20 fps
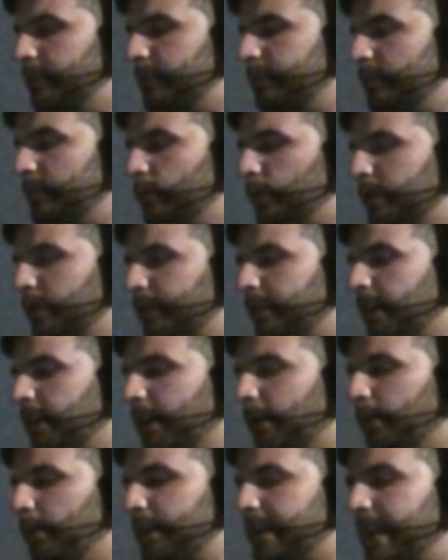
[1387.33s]
With
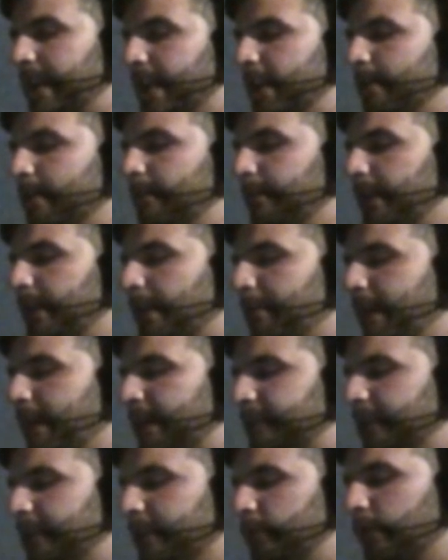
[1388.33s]
when he hit him, but I'm not.
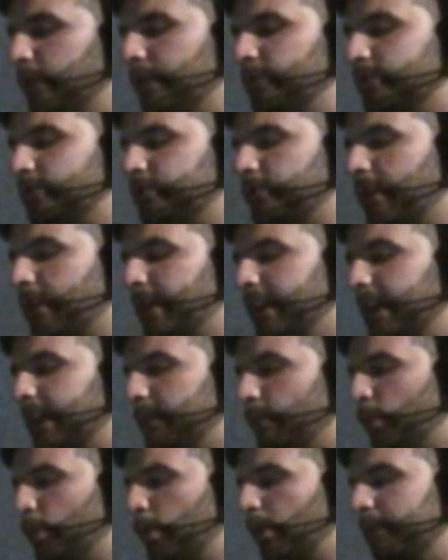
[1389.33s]
That's why I was just trying to get
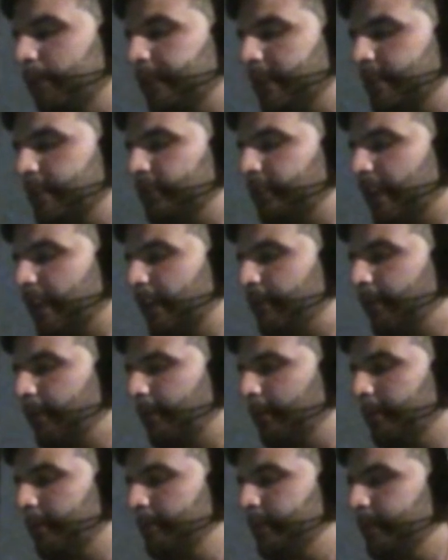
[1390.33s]
more of an insight from
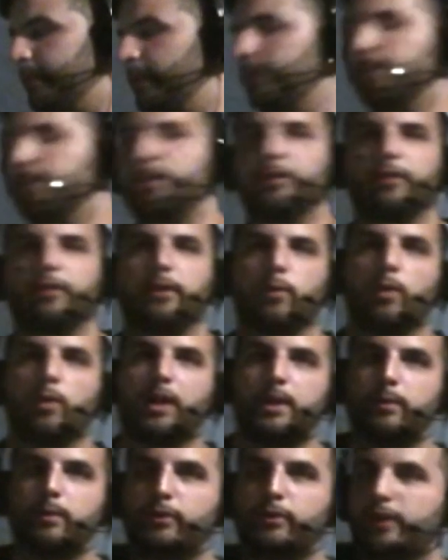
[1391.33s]
him to see what
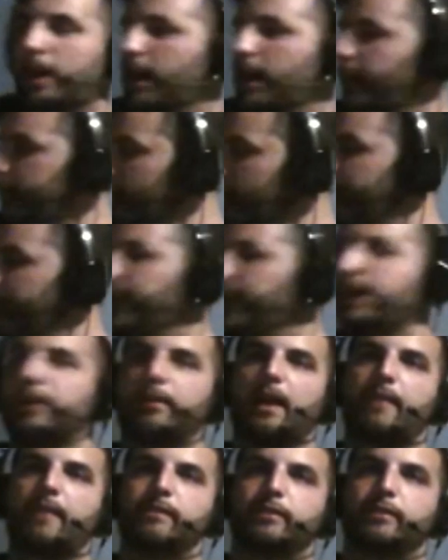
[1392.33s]
he was talking about, because
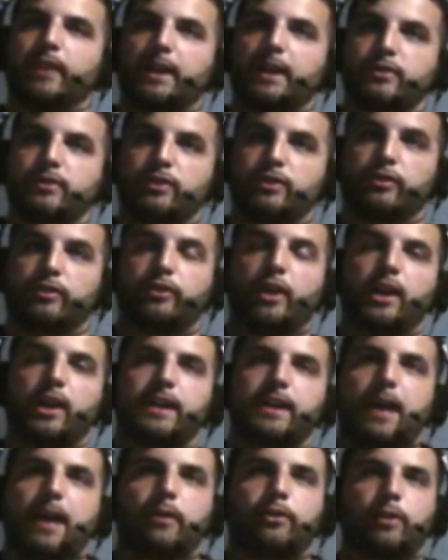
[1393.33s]
obviously I just saw it
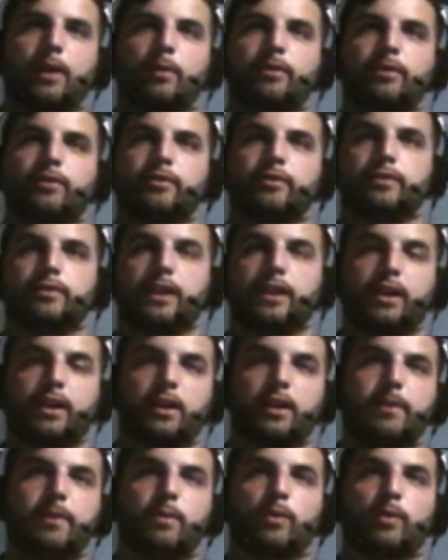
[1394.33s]
now, so I wasn't. It could
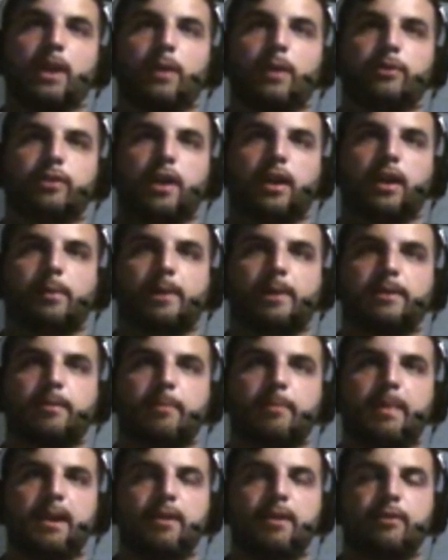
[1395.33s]
have been when I was talking about the
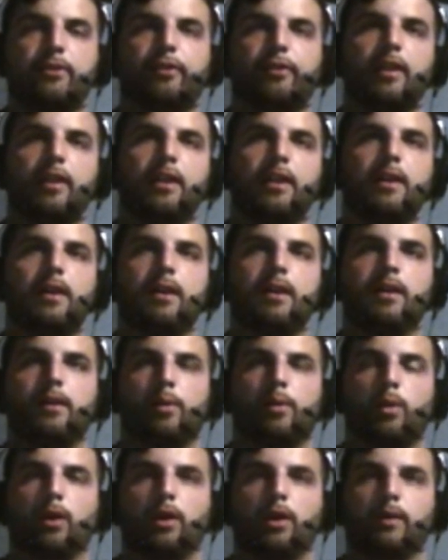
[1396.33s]
Miz,
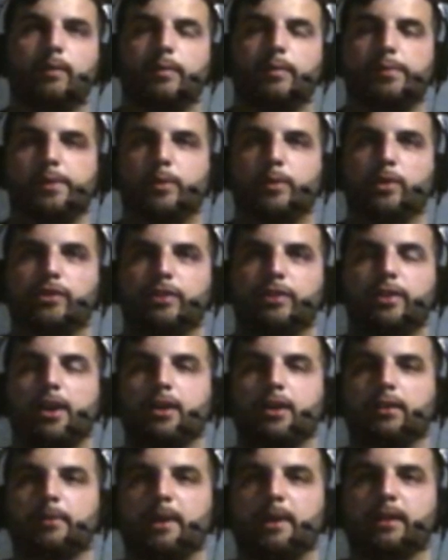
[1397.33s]
or was it
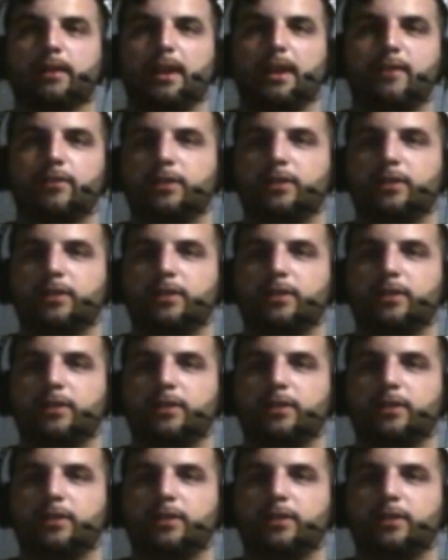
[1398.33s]
talking about Lesnar?